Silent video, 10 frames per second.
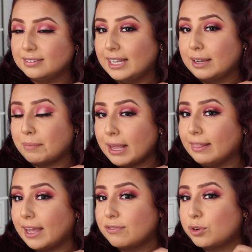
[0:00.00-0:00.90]
Like, my
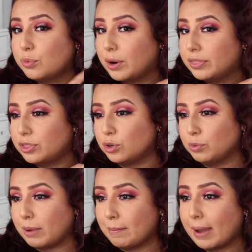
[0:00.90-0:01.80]
life would run through
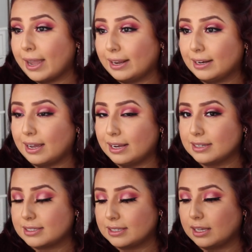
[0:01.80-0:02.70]
my mind,
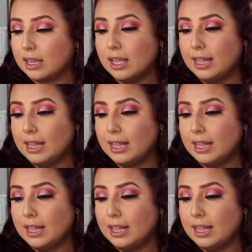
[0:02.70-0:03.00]
honestly.